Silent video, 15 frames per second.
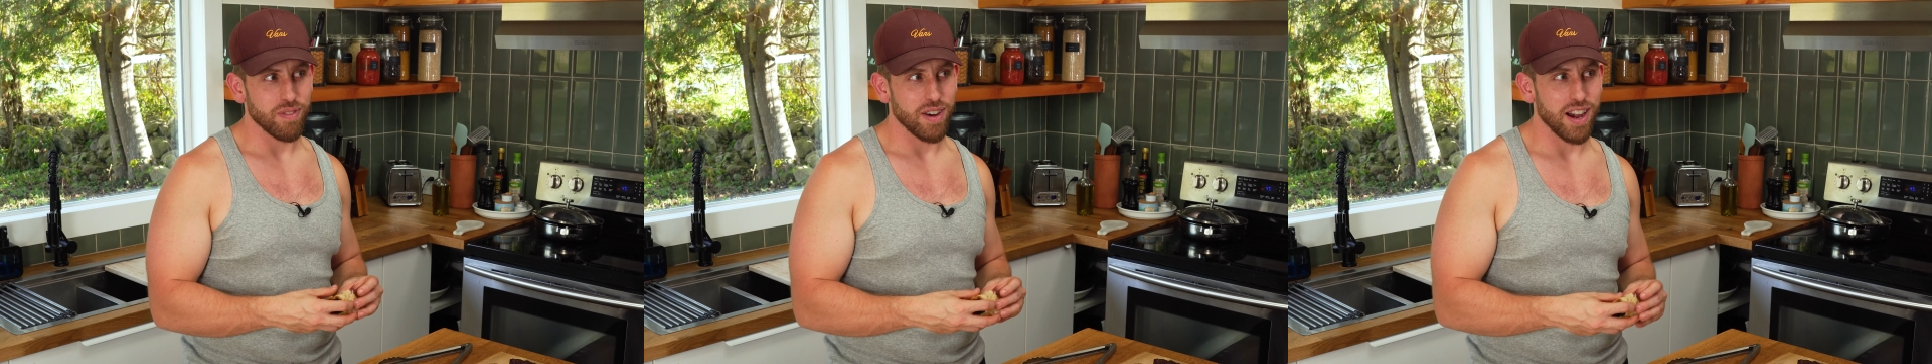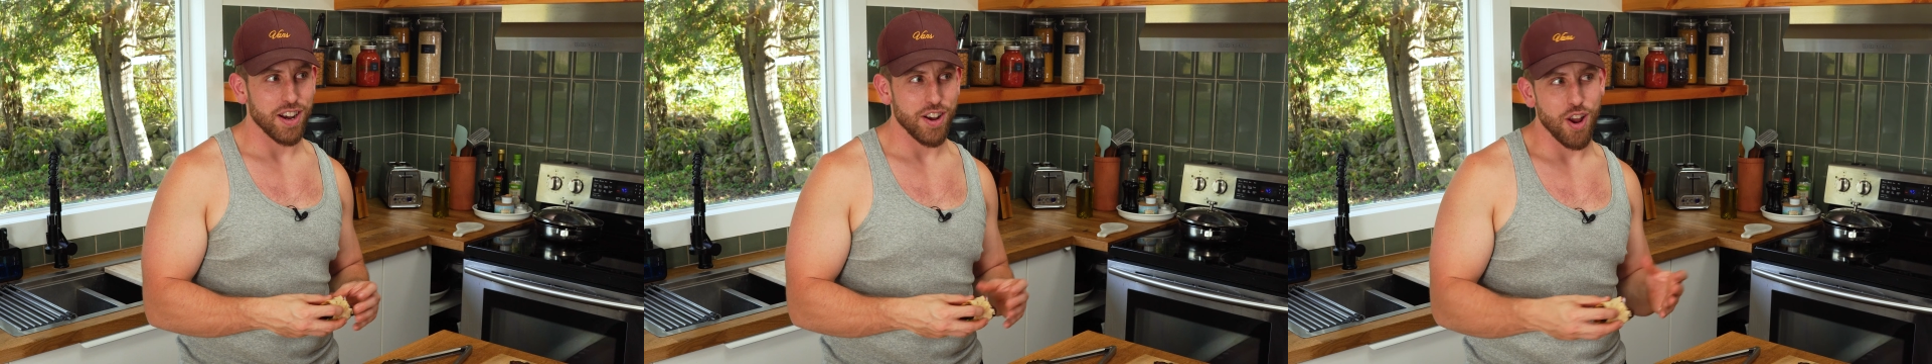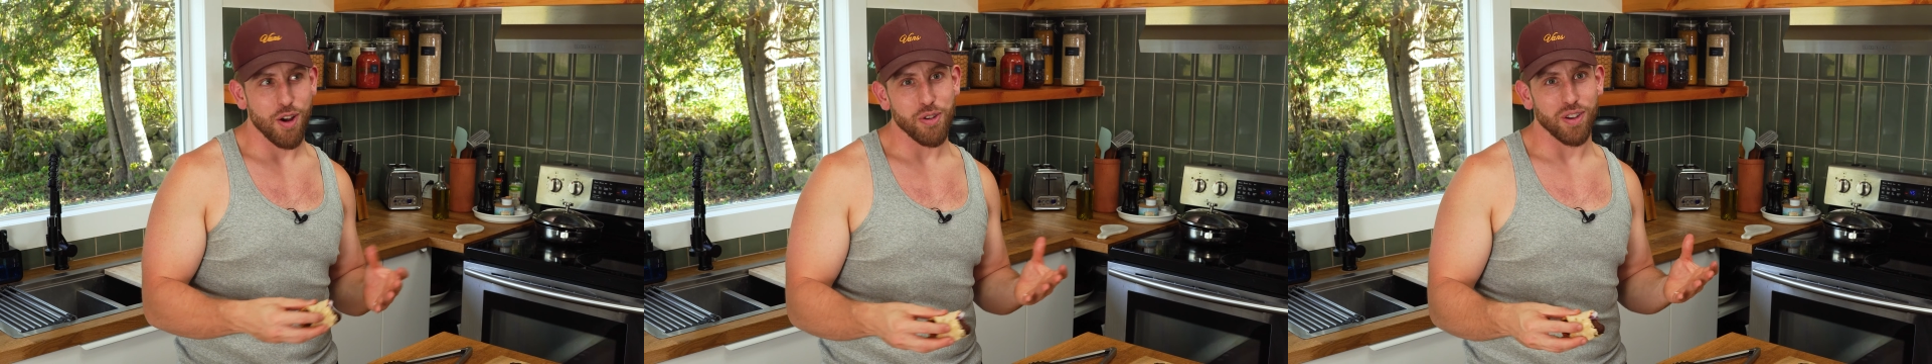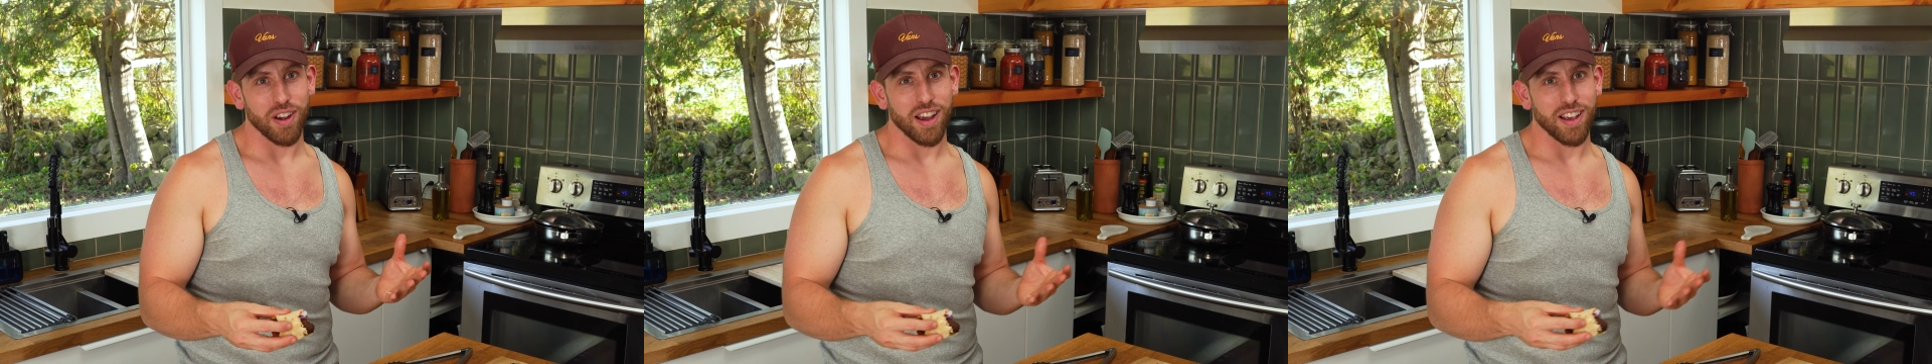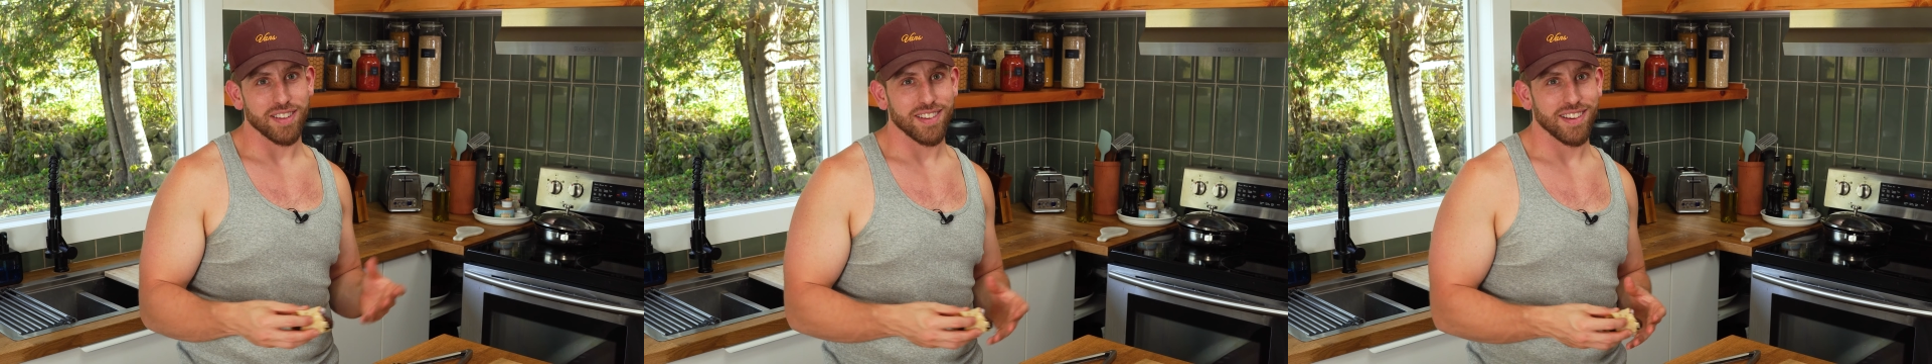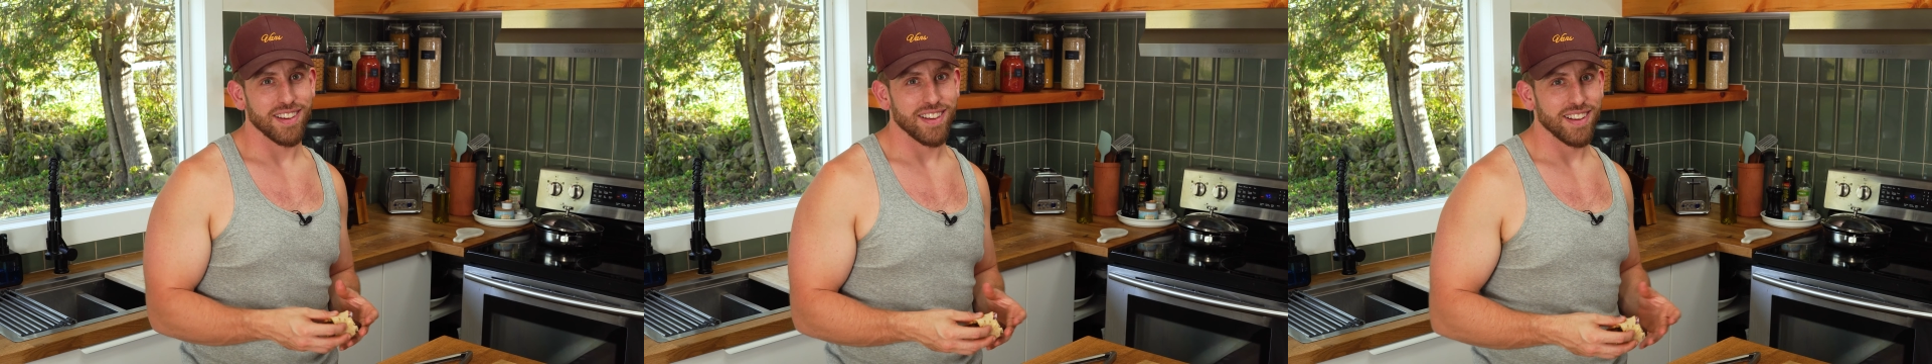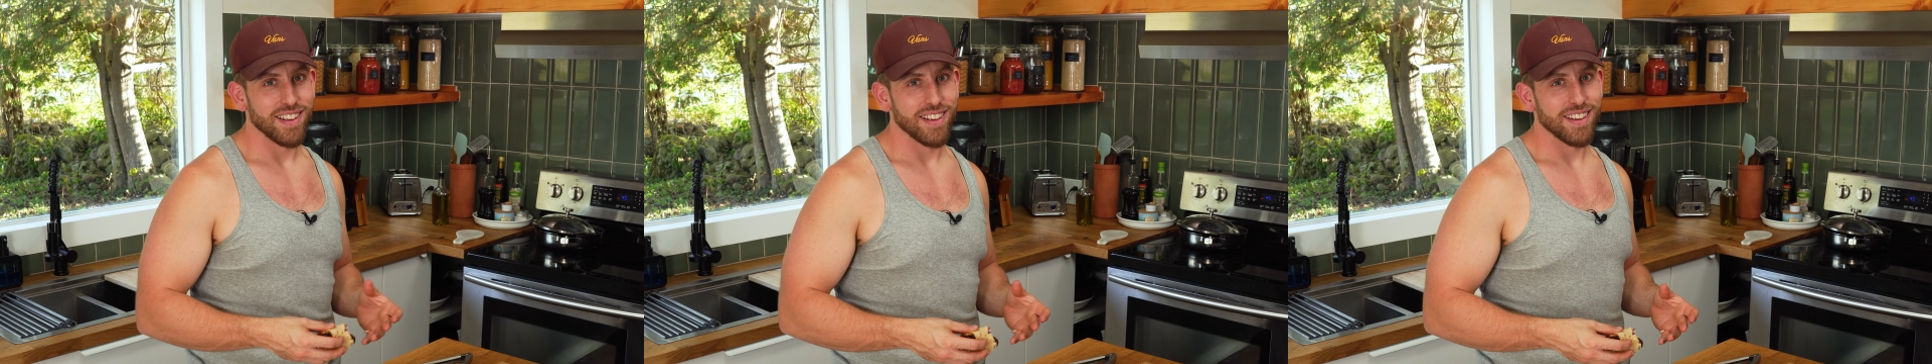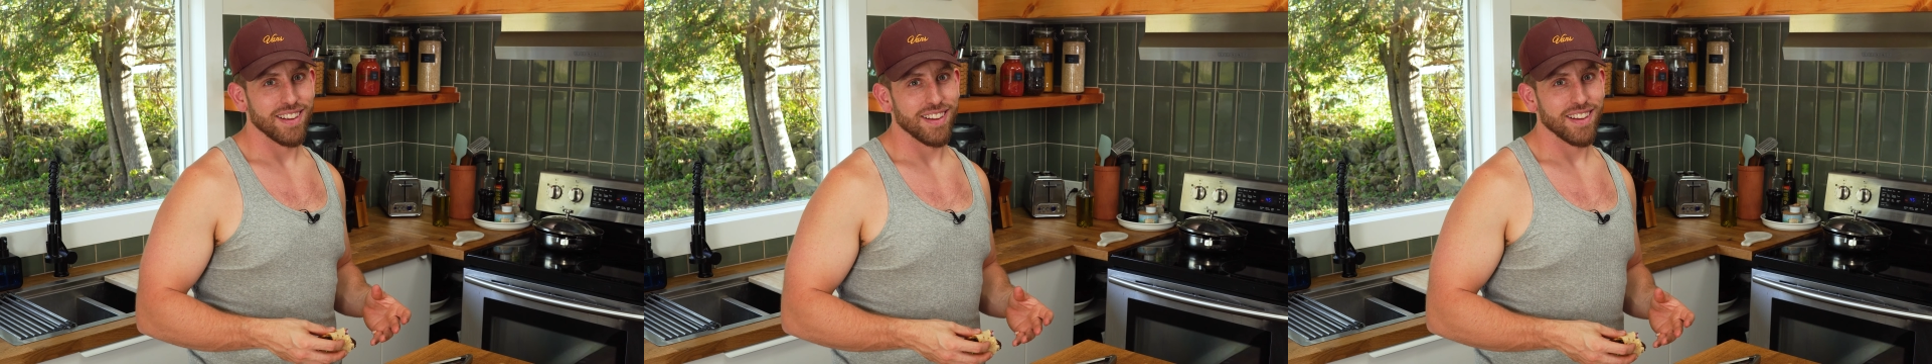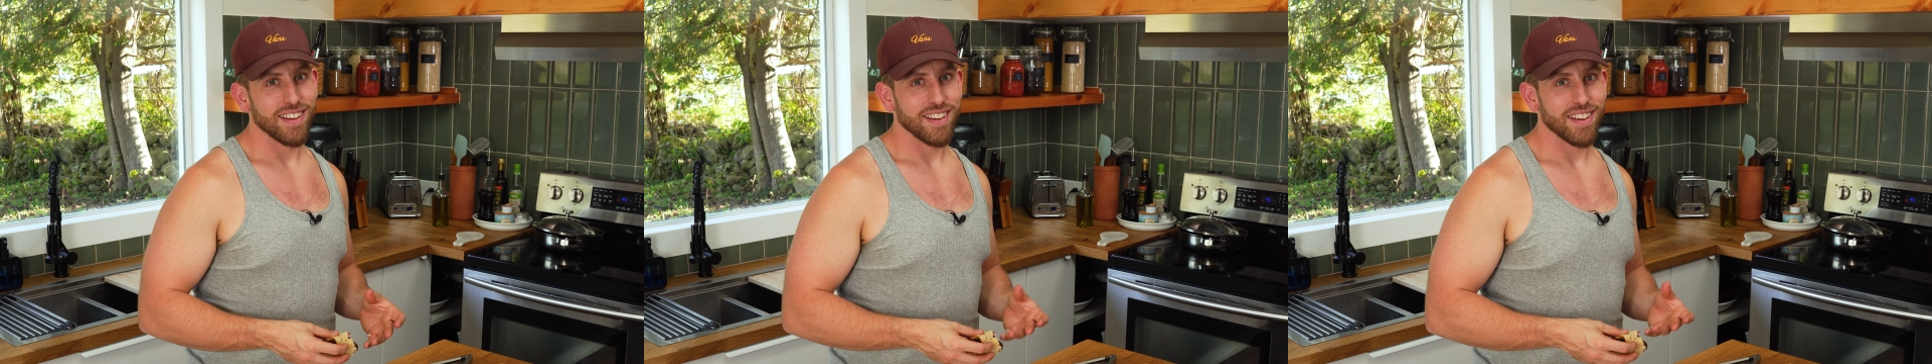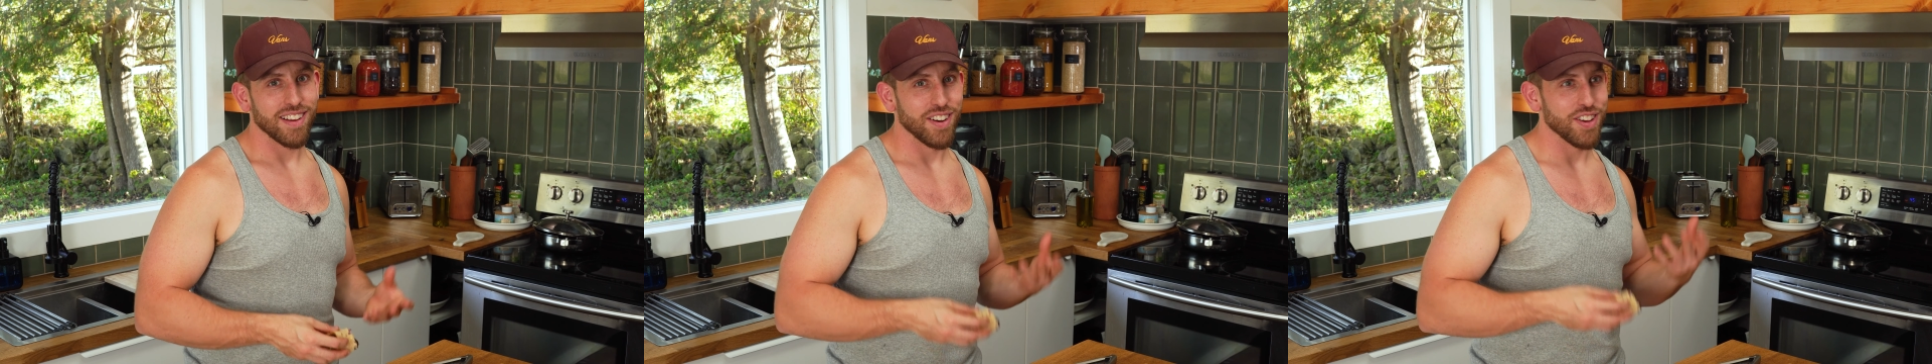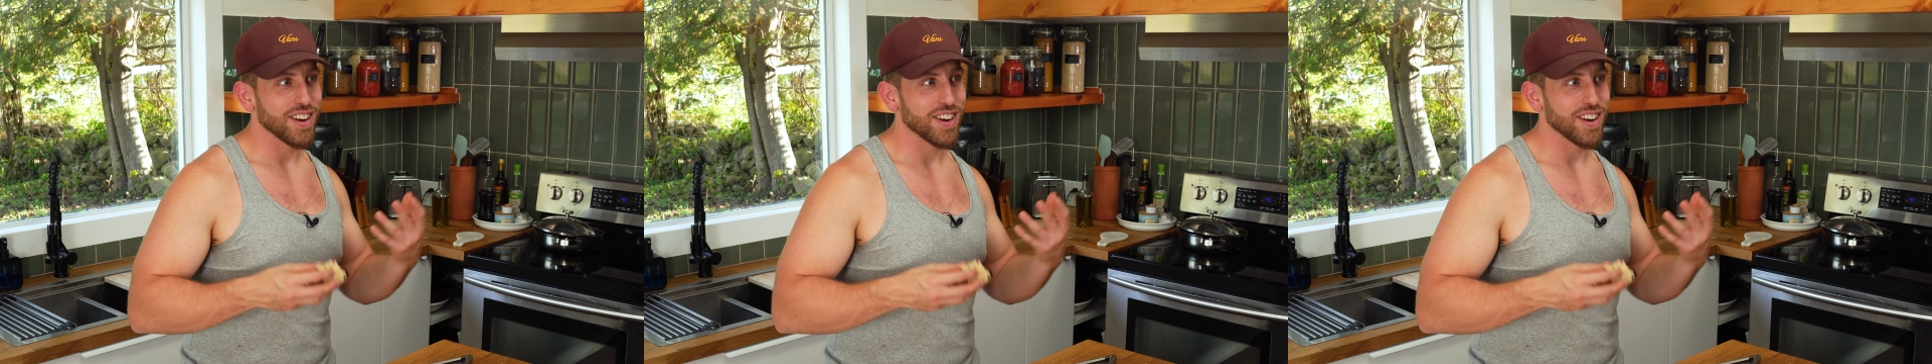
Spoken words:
I know you guys. You know,